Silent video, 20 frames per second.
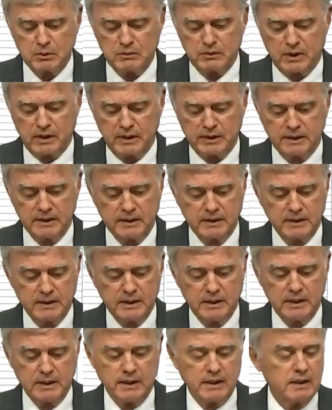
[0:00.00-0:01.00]
move on
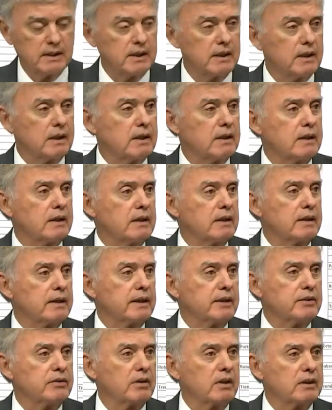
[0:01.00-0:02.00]
uh,
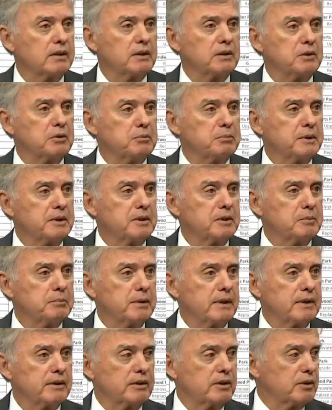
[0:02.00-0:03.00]
and talk a little bit
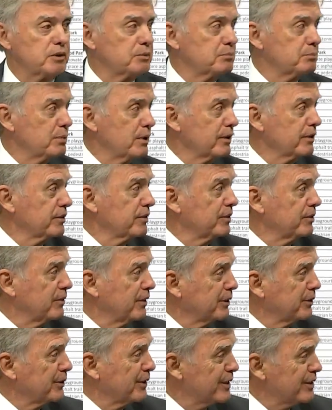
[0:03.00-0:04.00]
about our Parks and
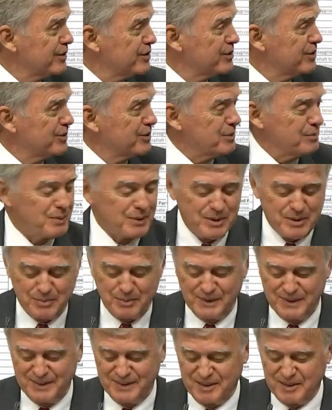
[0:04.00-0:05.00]
Recreation
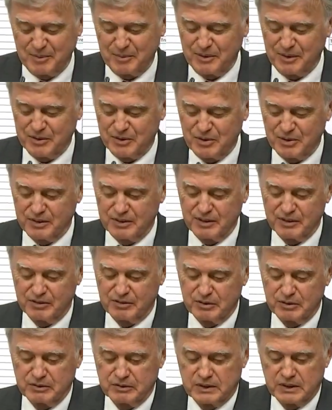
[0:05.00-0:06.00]
Department. I'm going to turn
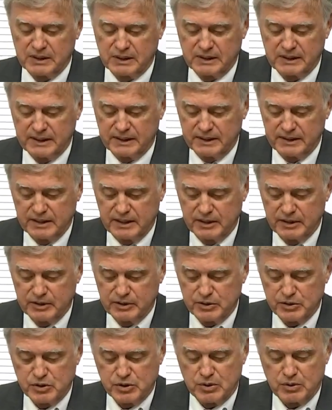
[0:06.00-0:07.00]
this over to Lynn
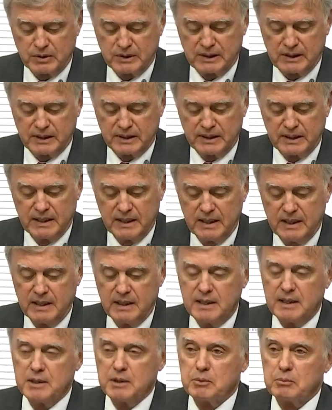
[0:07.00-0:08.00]
here shortly,
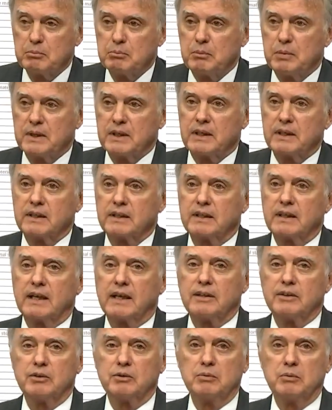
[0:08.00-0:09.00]
but
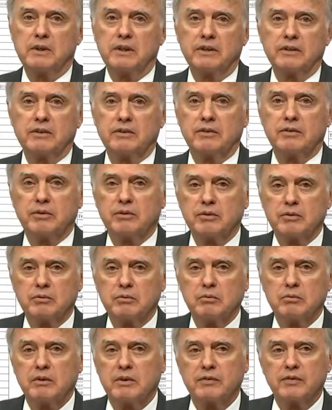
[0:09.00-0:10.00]
I do want
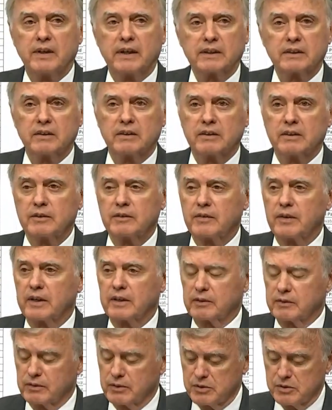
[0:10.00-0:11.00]
to reflect on the
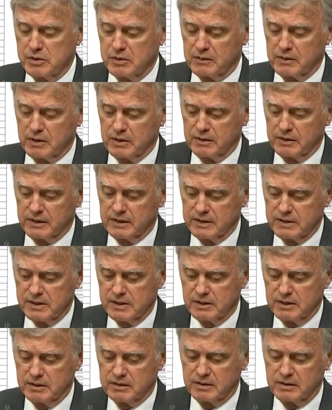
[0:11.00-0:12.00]
fact, first of all, that
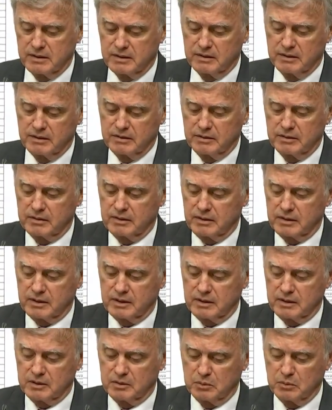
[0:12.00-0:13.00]
citizens
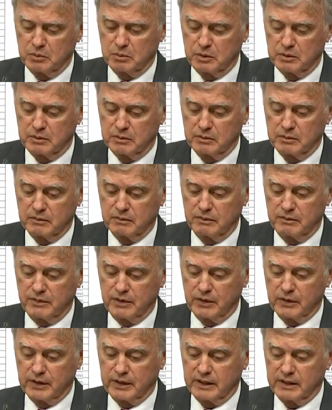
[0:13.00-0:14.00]
uh, were
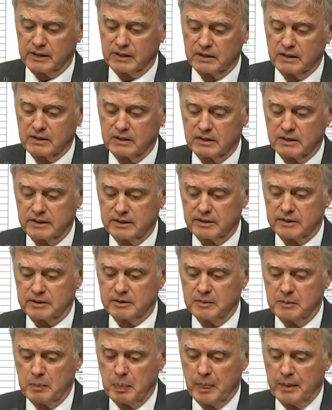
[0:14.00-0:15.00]
very
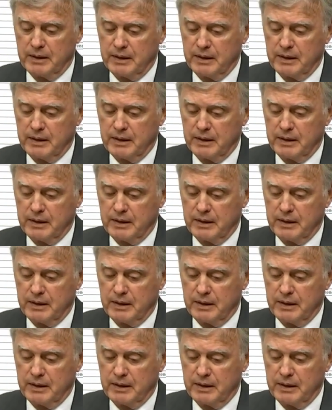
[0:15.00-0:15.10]
clear